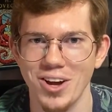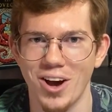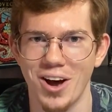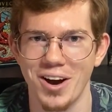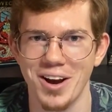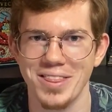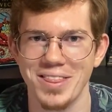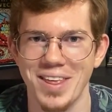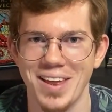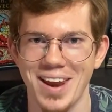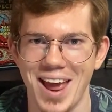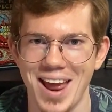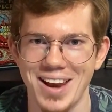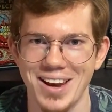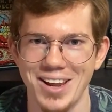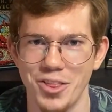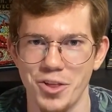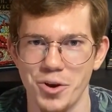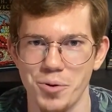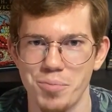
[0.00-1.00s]
on it than
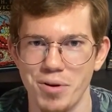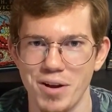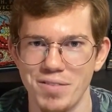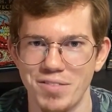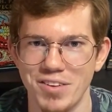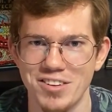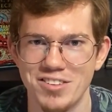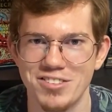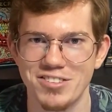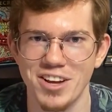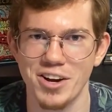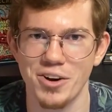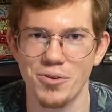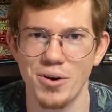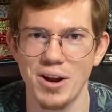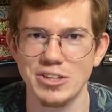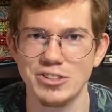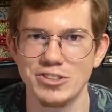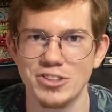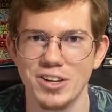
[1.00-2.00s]
any other previous
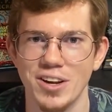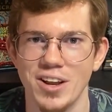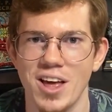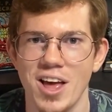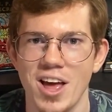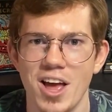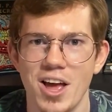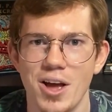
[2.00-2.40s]
generation,